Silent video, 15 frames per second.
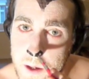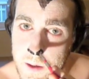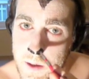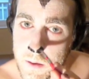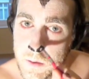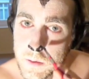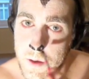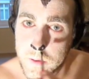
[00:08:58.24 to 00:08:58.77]
it
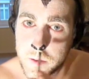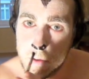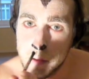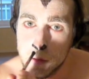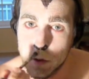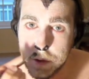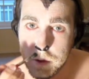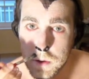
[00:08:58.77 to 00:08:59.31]
into another
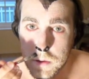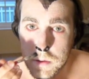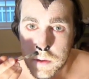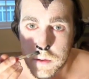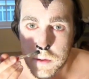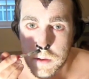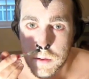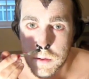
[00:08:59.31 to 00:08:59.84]
tutorial, just
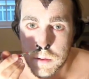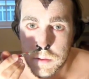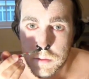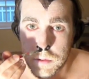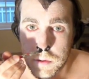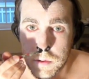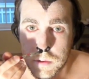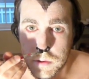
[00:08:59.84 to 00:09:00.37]
the
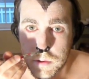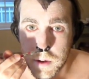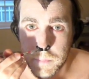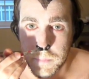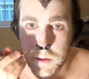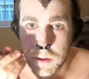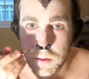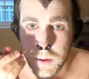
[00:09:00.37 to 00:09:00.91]
nostril contour. I'm
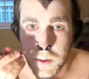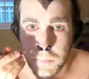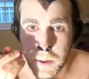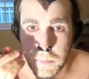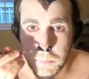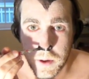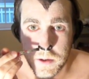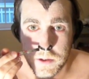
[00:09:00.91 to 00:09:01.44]
using quite a
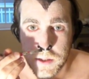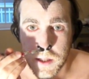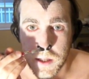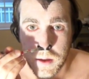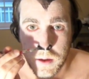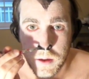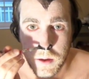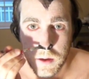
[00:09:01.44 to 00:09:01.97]
big brush here,
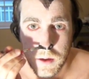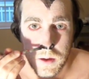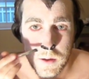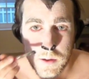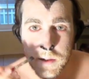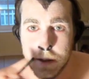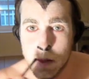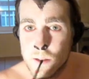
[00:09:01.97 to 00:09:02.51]

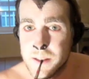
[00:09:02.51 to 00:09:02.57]
because it's an